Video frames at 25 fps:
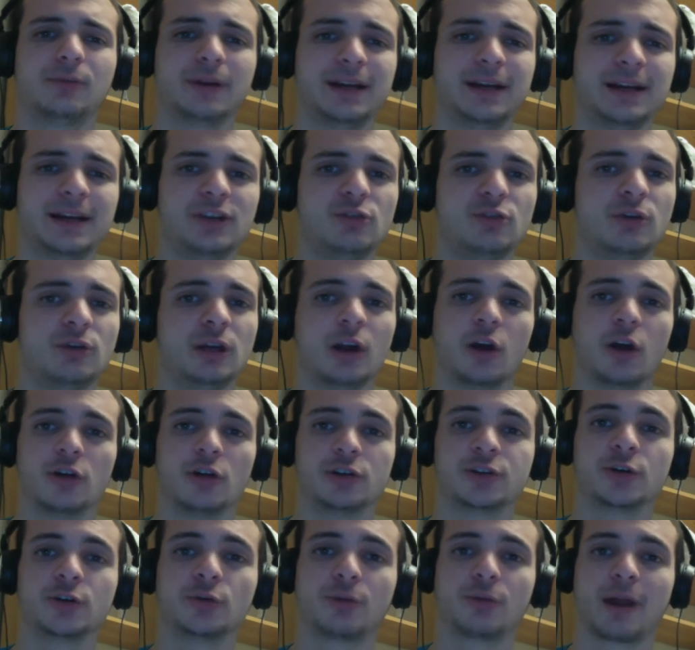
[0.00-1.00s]
you can
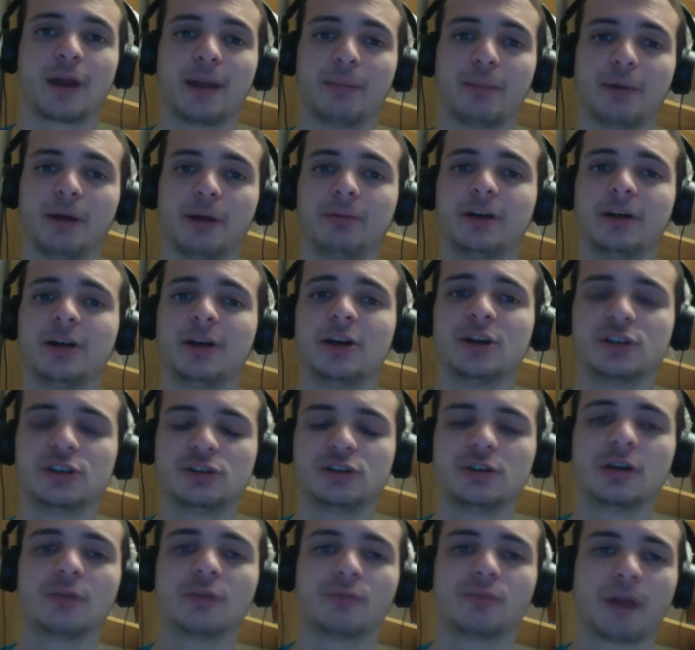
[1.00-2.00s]
also ramp up, so you
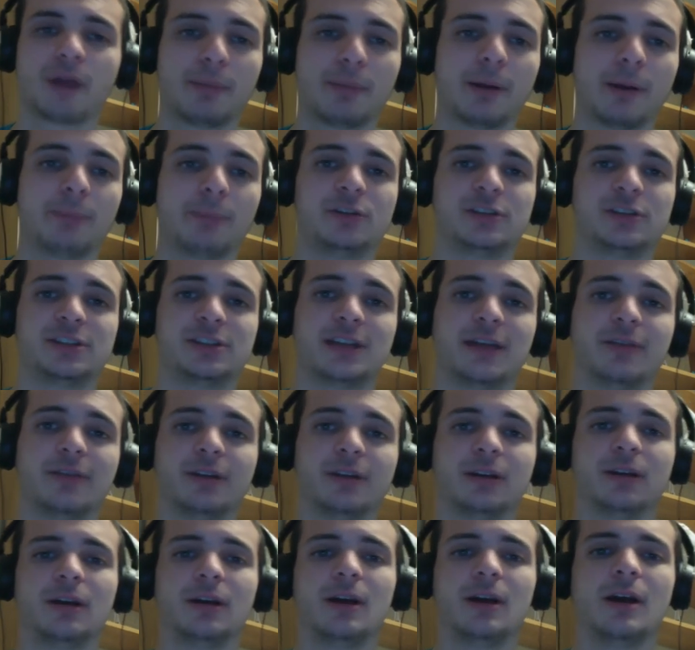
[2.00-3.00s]
can ramp up to
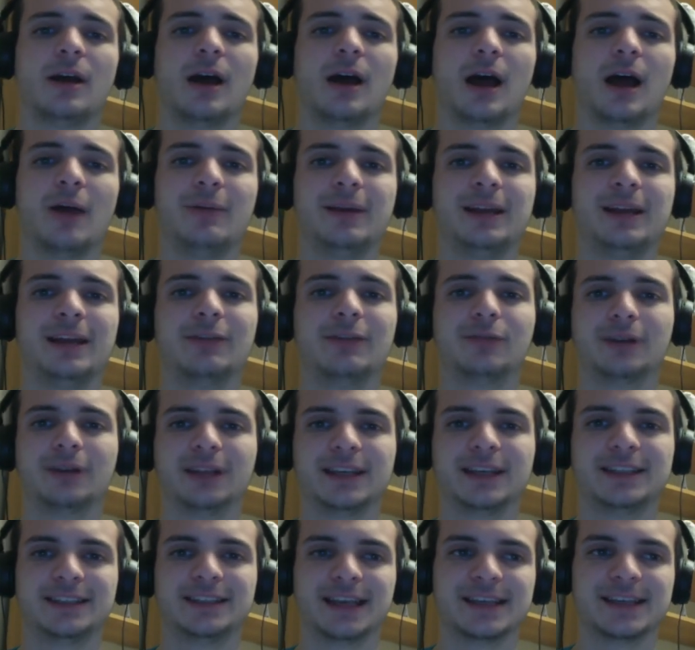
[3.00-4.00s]
7. I mean, it really
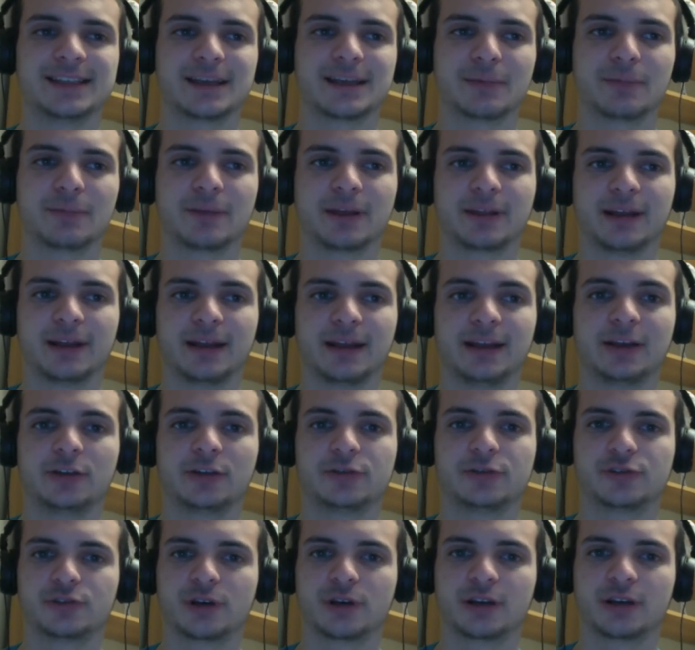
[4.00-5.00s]
says something that in
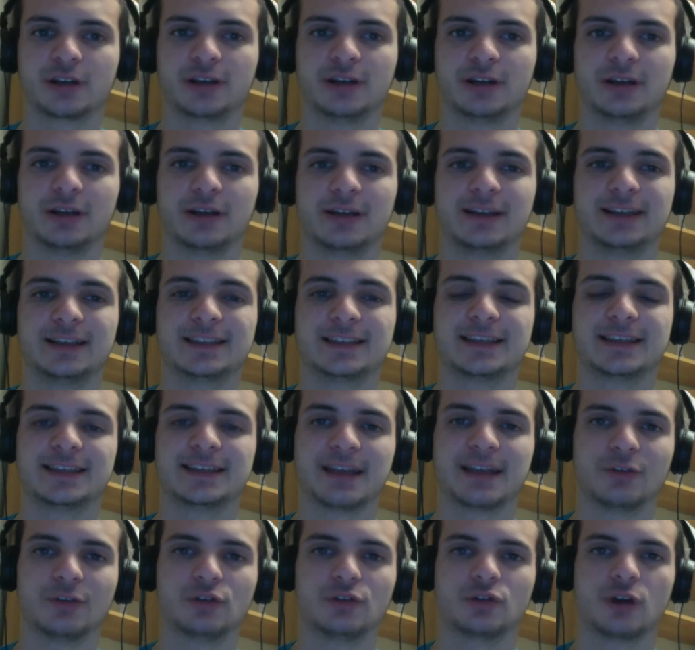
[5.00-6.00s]
Constructed, this is a
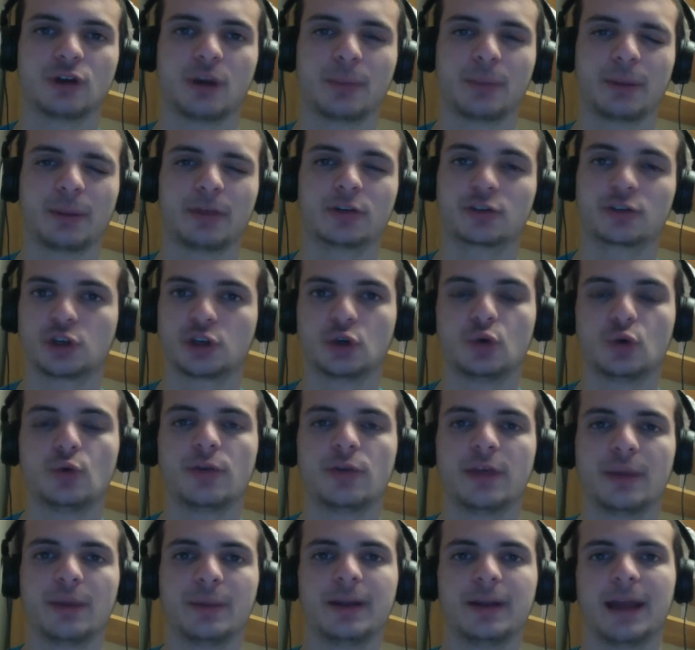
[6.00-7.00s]
7-drop, and there's 2 of
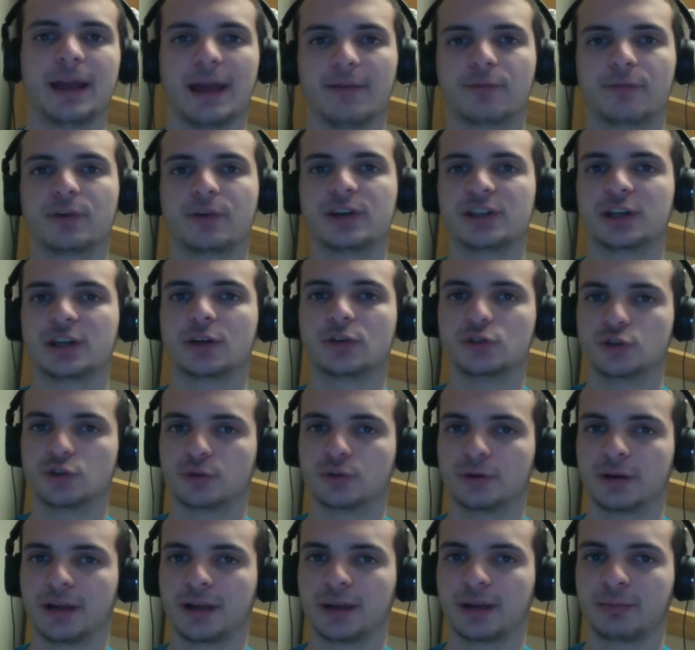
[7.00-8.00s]
them in every single
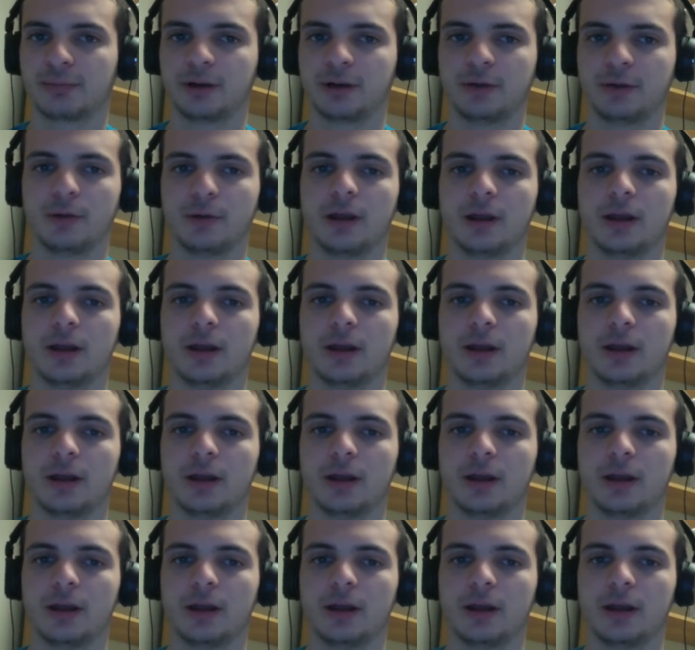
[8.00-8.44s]
Druid deck pretty well.